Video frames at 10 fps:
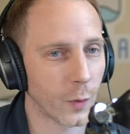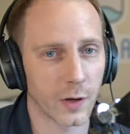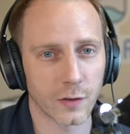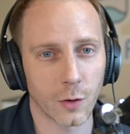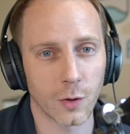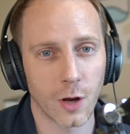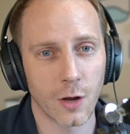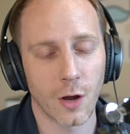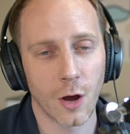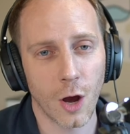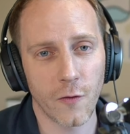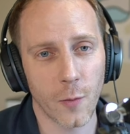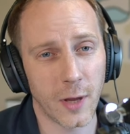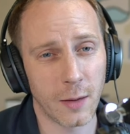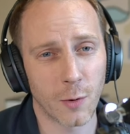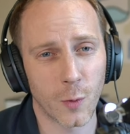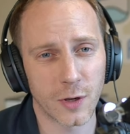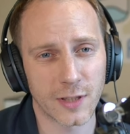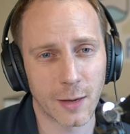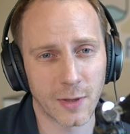I sold. Other people
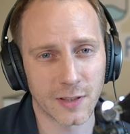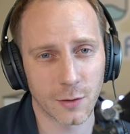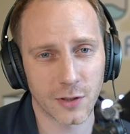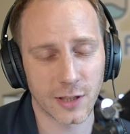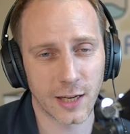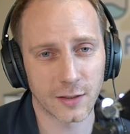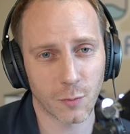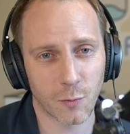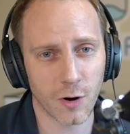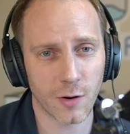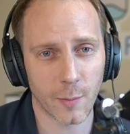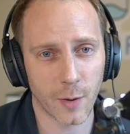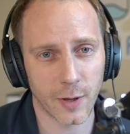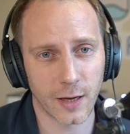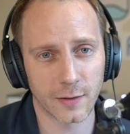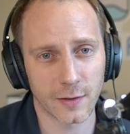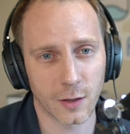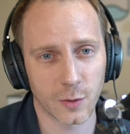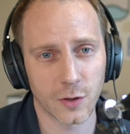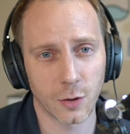wouldn't take me seriously as a programmer because I said
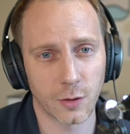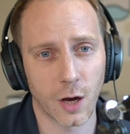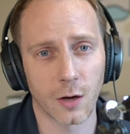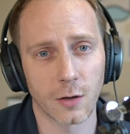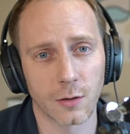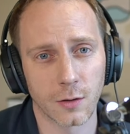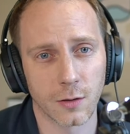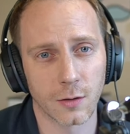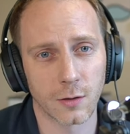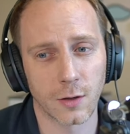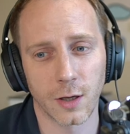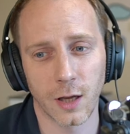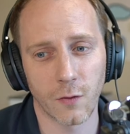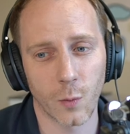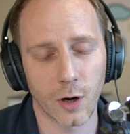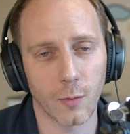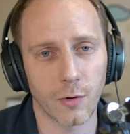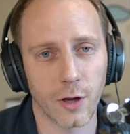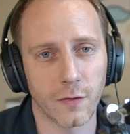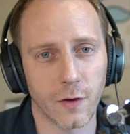I was too young, right? Even when I
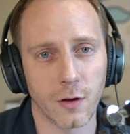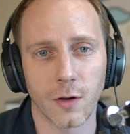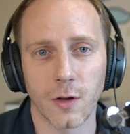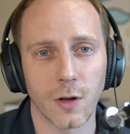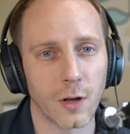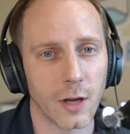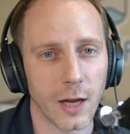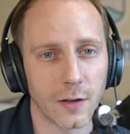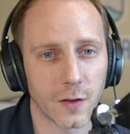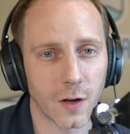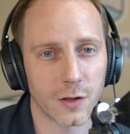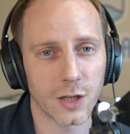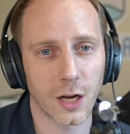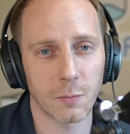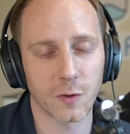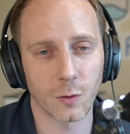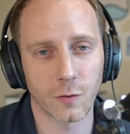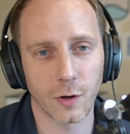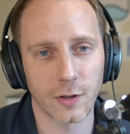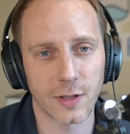applied for internships or
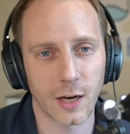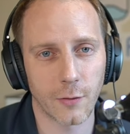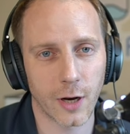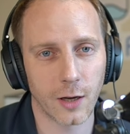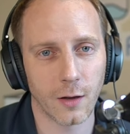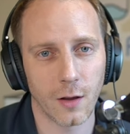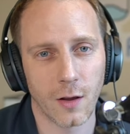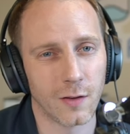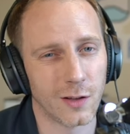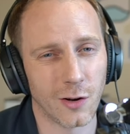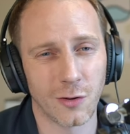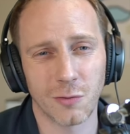volunteering, you know,